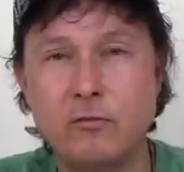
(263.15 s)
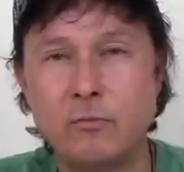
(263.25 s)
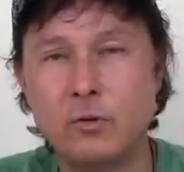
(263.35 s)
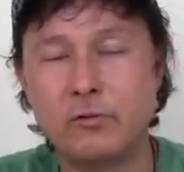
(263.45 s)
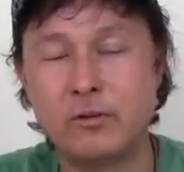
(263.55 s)

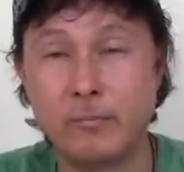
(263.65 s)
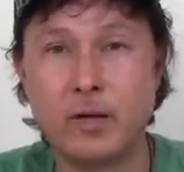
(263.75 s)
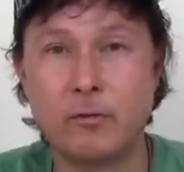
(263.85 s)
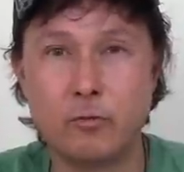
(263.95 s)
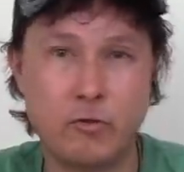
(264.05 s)
well,
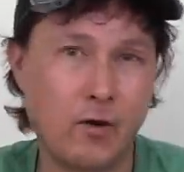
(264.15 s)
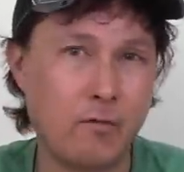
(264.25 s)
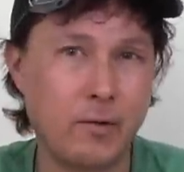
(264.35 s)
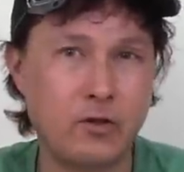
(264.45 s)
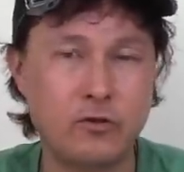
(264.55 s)
sometimes will travel
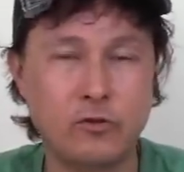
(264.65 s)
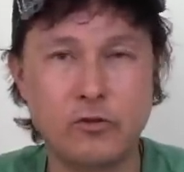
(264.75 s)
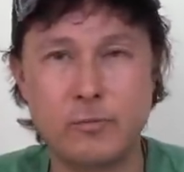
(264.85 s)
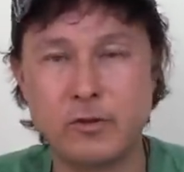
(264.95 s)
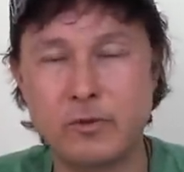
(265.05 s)
with my
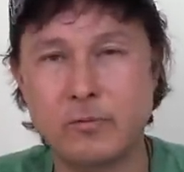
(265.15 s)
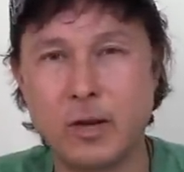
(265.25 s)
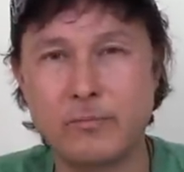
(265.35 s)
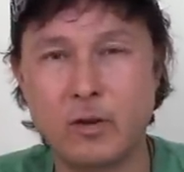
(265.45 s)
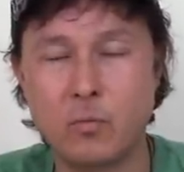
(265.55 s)
juices, but
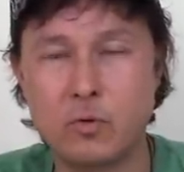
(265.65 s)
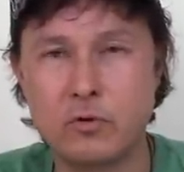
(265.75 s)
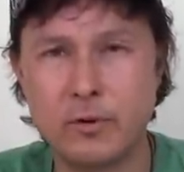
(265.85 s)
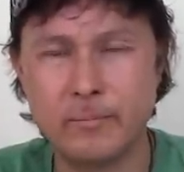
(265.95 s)
sometimes I won't.